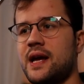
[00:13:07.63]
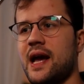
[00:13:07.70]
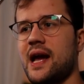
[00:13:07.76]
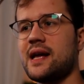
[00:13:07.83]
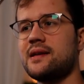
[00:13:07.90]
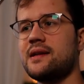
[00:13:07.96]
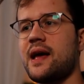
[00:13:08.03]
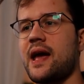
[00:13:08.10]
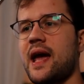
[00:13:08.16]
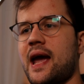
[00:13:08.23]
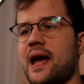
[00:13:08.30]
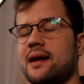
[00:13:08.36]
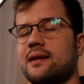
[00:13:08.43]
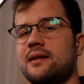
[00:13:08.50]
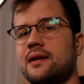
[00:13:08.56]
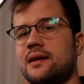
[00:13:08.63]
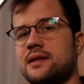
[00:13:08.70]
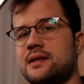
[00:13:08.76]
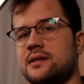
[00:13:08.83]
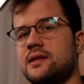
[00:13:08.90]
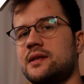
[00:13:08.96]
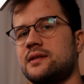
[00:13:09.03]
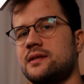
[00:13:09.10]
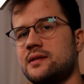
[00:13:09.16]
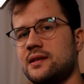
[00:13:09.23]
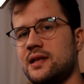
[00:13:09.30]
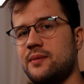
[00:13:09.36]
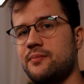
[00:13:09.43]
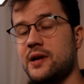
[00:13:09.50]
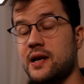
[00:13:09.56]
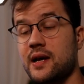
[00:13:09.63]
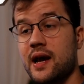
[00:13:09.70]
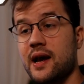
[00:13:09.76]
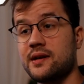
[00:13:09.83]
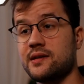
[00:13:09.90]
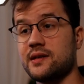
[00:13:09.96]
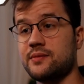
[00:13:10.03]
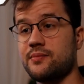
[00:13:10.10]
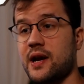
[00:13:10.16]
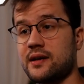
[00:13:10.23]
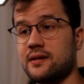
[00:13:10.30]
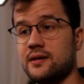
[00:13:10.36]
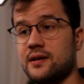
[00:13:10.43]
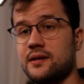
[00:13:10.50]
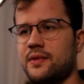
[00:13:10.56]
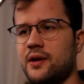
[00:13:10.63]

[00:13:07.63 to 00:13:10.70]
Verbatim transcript: and the handler is sleeping as expected.